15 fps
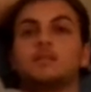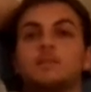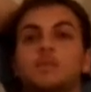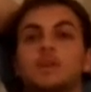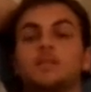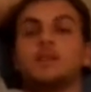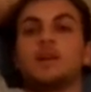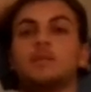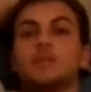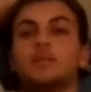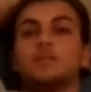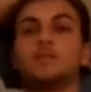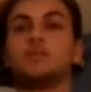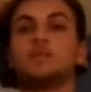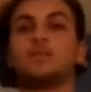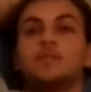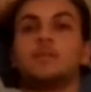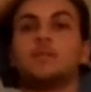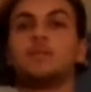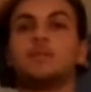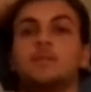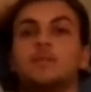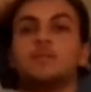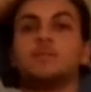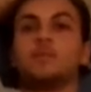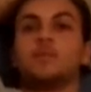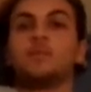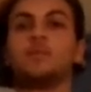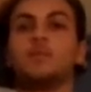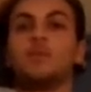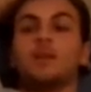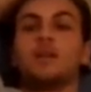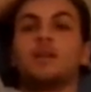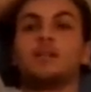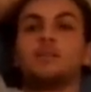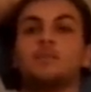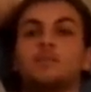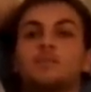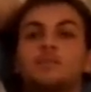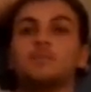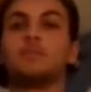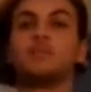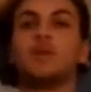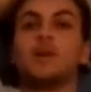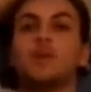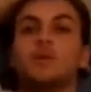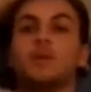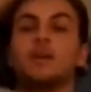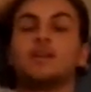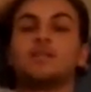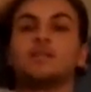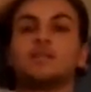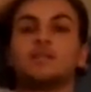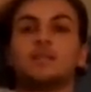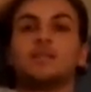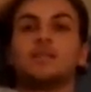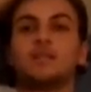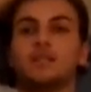It's about time we move away, part ways.